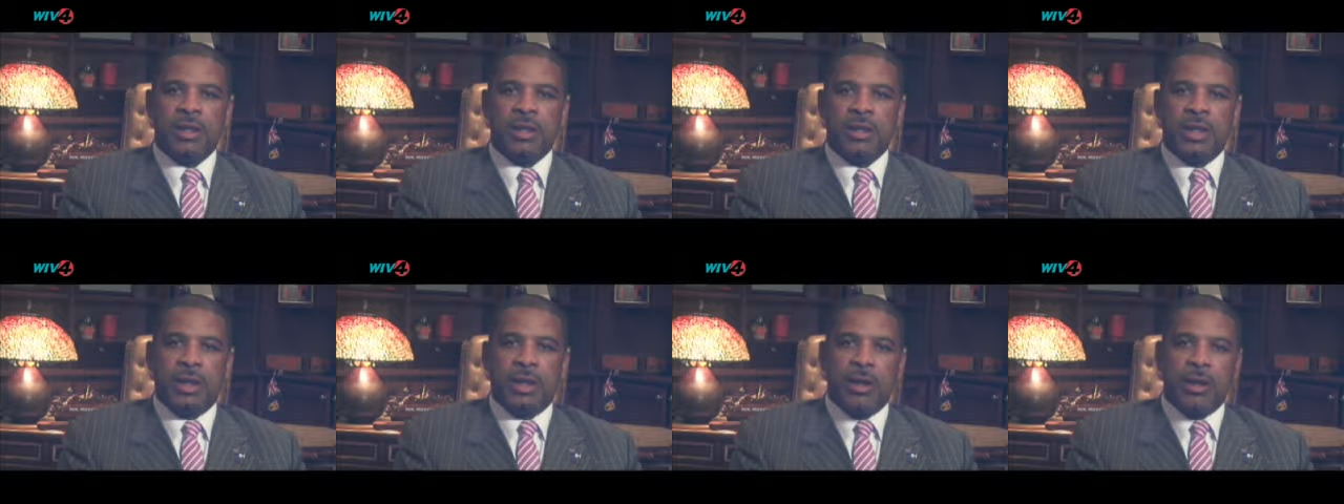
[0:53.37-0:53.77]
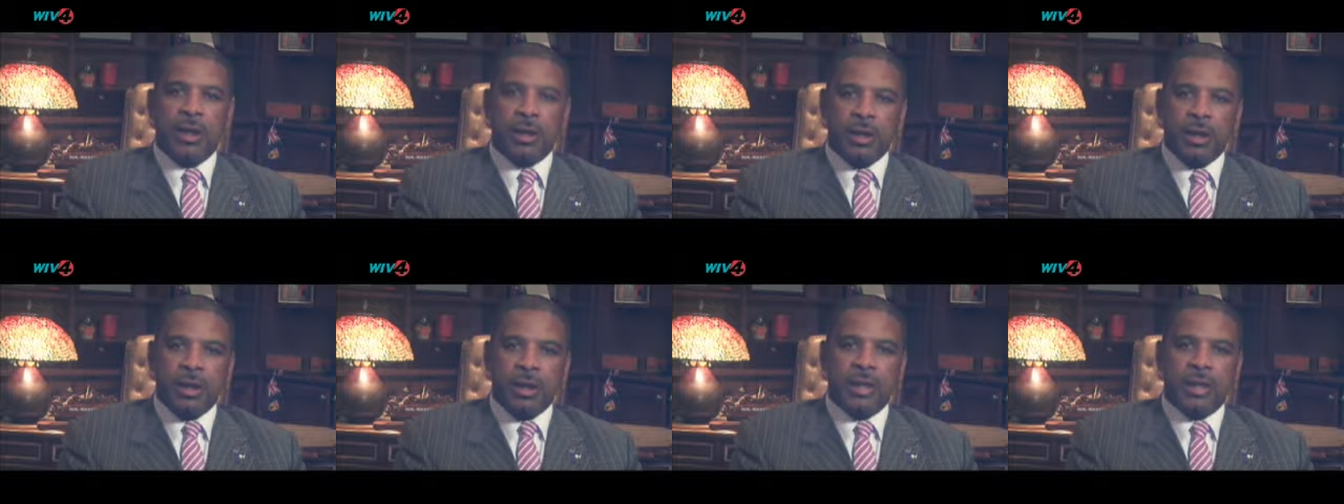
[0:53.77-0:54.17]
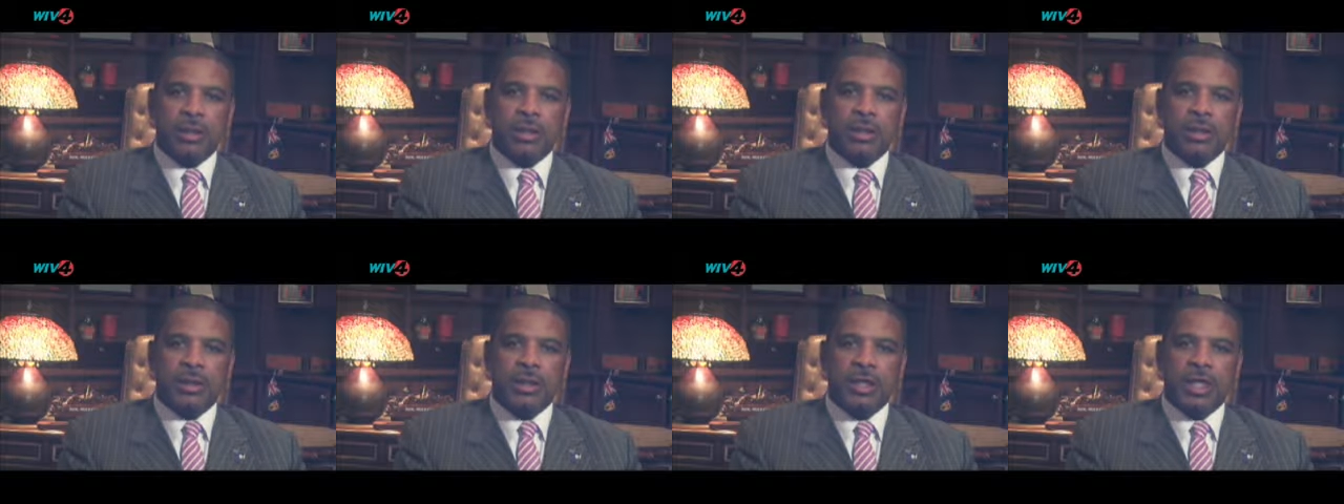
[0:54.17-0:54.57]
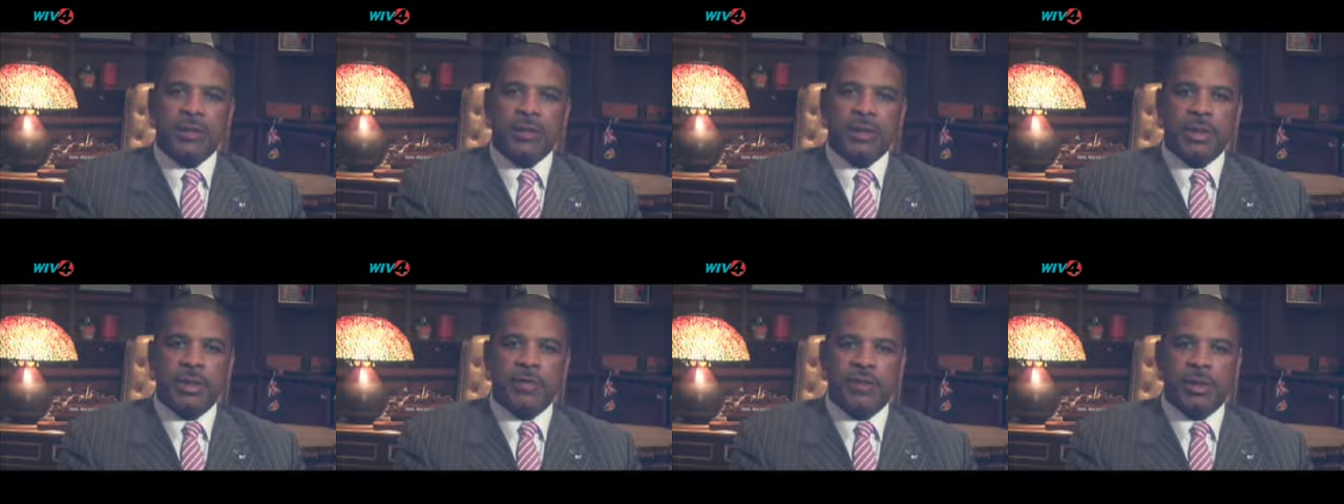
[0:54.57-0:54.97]
the orderly and
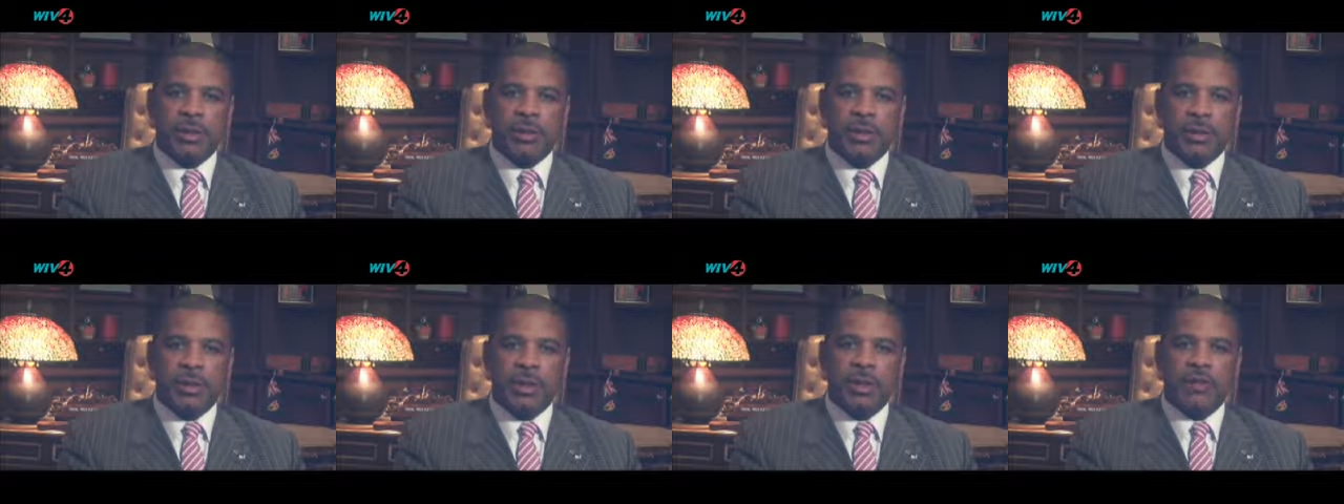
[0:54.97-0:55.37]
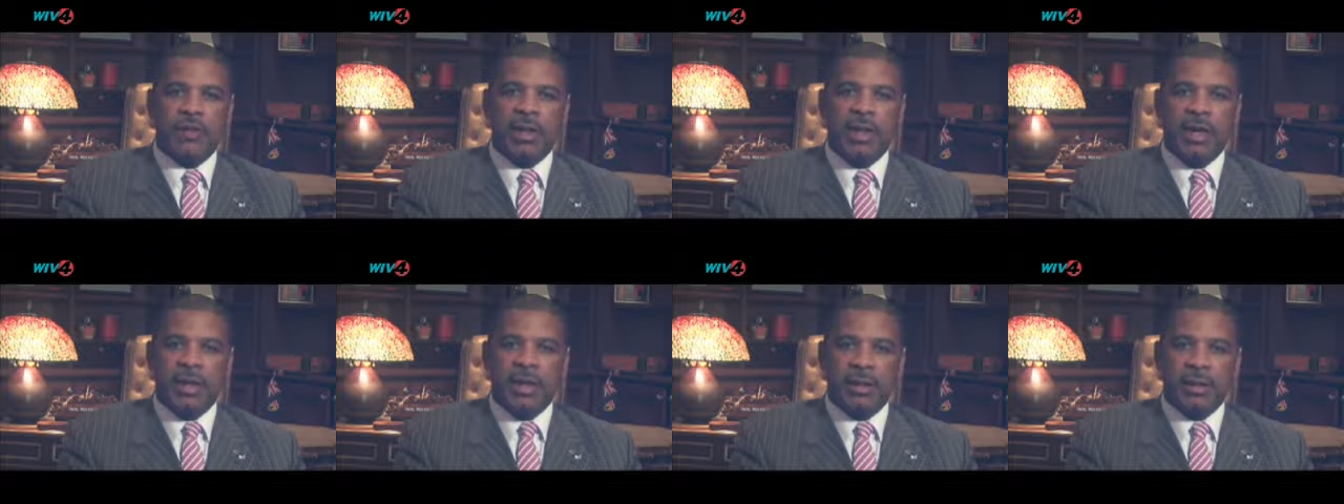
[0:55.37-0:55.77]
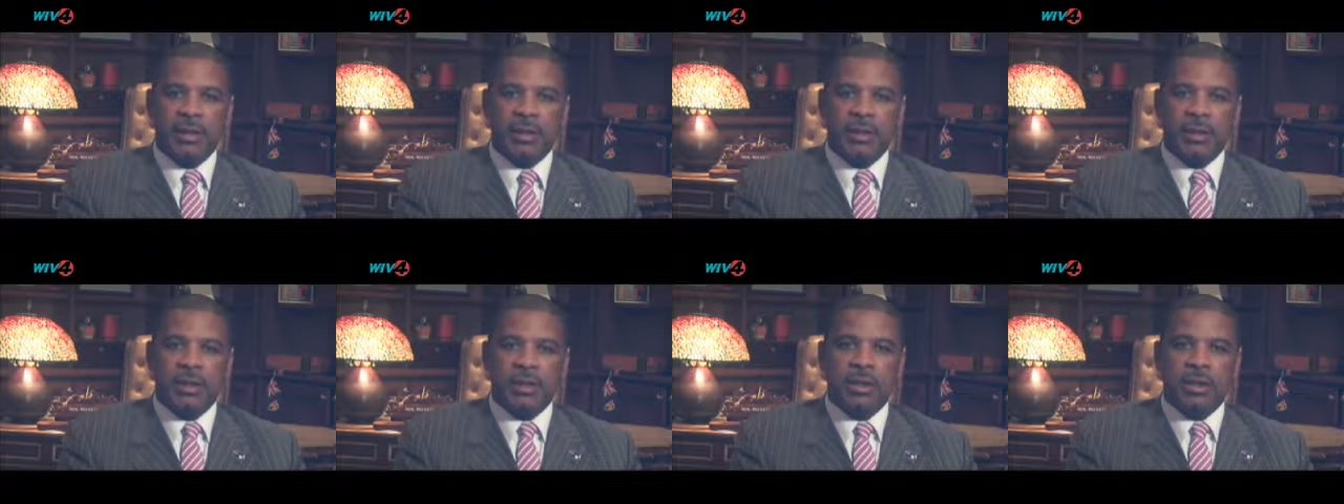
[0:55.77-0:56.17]
sustainable development of our islands